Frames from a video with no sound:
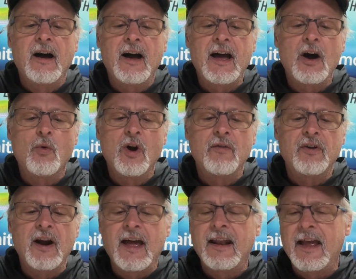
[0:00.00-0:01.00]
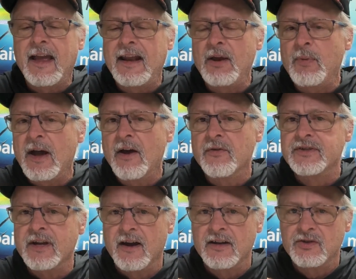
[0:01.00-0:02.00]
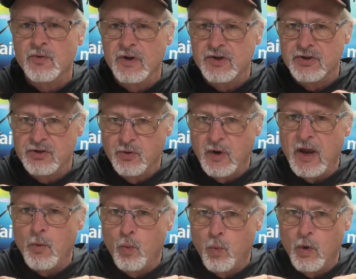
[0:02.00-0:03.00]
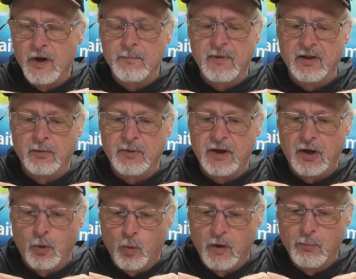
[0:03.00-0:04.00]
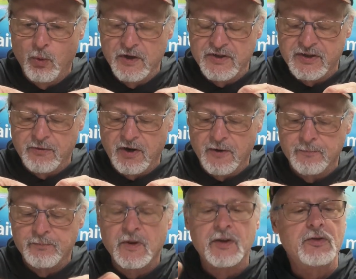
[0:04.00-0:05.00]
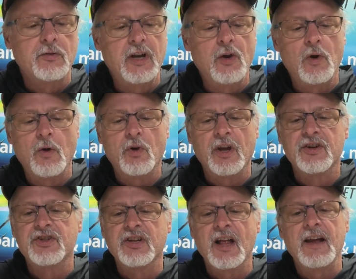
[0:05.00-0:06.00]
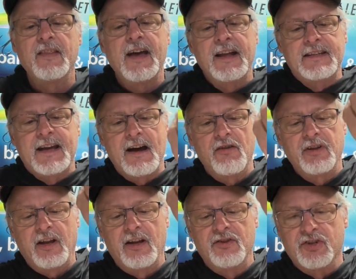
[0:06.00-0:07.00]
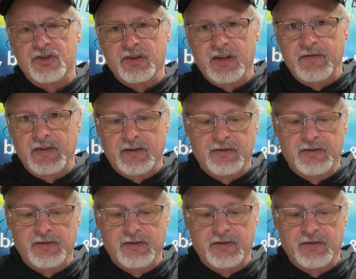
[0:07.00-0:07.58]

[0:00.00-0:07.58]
However, at 80 pounds, I switched to a 1 millimeter, 1.0. So anyway, we're going to slide that down and just leave it